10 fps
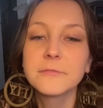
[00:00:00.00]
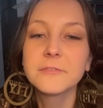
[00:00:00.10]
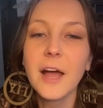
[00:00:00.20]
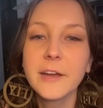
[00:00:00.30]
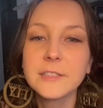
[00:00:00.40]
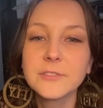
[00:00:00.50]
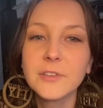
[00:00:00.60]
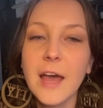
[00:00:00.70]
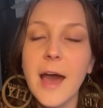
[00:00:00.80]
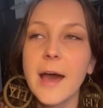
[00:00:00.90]
flyers
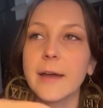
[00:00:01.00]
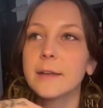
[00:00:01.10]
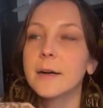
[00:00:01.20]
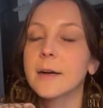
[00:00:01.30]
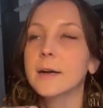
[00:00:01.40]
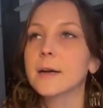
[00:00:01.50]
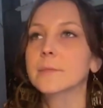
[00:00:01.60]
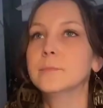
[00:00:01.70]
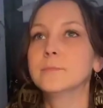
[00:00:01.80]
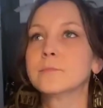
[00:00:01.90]
for that,
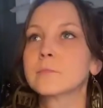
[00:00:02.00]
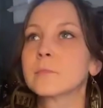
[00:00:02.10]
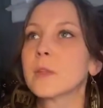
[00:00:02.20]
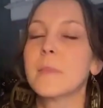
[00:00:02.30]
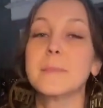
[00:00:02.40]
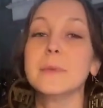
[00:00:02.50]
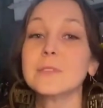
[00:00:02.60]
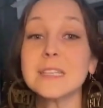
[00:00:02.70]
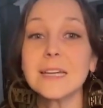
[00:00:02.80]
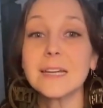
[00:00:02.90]
my
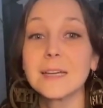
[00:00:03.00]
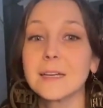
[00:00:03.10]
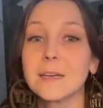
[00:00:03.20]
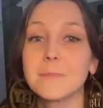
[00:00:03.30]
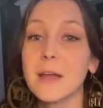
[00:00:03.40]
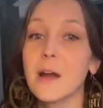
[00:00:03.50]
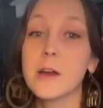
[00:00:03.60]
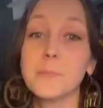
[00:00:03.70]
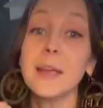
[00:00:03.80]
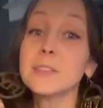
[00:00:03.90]
music,
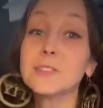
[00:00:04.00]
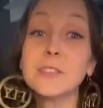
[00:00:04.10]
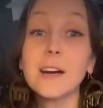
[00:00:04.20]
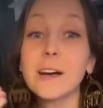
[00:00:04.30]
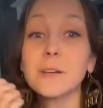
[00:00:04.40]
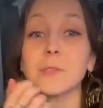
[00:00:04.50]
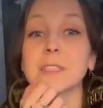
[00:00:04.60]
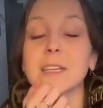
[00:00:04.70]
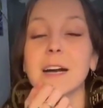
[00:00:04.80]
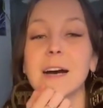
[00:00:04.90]
our Patreon,
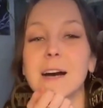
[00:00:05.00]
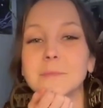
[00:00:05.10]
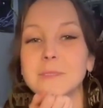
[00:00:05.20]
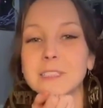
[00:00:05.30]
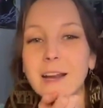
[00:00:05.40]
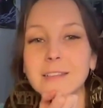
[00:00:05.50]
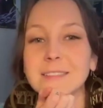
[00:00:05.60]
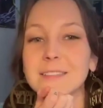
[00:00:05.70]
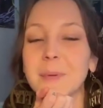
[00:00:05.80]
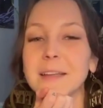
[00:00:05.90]
which shout out
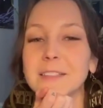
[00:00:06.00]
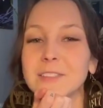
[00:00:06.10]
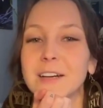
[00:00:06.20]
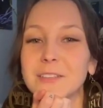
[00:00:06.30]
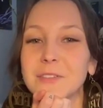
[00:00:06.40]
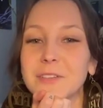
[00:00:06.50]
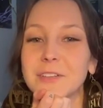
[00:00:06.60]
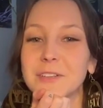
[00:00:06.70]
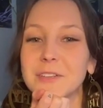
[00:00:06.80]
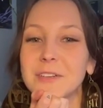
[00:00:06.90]
to the Patreon
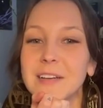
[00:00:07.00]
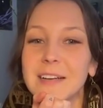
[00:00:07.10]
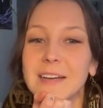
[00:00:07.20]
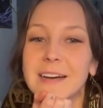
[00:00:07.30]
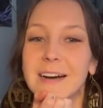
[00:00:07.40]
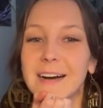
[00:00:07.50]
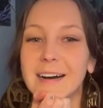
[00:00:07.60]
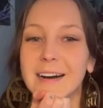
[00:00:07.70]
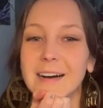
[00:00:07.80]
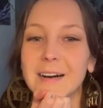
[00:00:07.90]
crew.
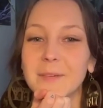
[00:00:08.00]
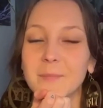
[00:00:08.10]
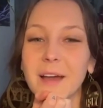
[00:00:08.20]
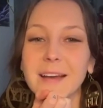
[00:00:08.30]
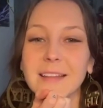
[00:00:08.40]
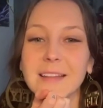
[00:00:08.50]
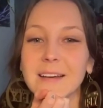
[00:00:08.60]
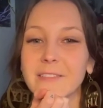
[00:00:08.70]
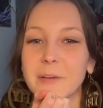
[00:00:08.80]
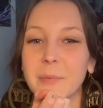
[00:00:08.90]
I
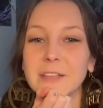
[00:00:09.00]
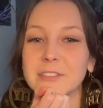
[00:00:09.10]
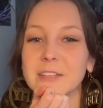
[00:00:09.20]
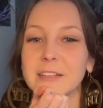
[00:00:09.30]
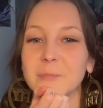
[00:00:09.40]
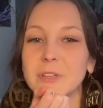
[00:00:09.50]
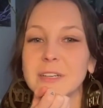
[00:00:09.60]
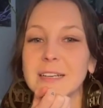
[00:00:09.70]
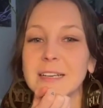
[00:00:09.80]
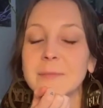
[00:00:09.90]
love our Patreon
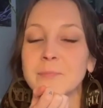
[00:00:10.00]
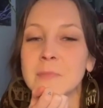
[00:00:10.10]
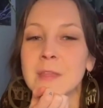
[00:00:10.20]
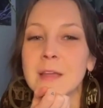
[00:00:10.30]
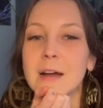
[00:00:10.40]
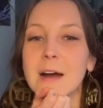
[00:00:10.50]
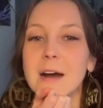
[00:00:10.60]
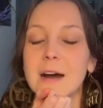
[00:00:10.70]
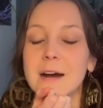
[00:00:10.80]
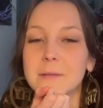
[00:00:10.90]
community,
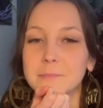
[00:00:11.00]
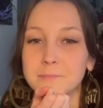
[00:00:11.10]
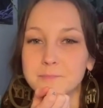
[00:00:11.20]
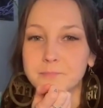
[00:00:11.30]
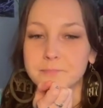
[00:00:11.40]
and